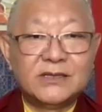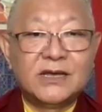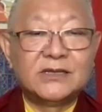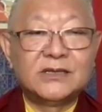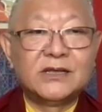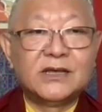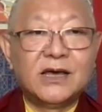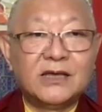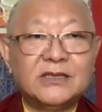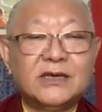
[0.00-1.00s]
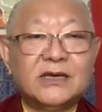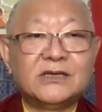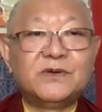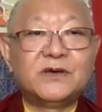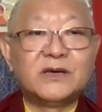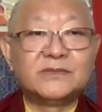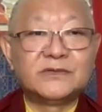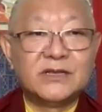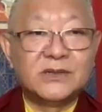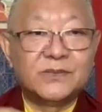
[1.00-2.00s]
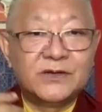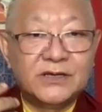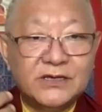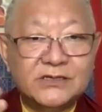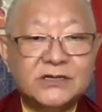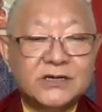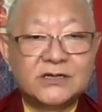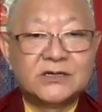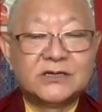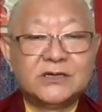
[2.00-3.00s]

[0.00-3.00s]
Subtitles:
then I think it becomes a little bit easier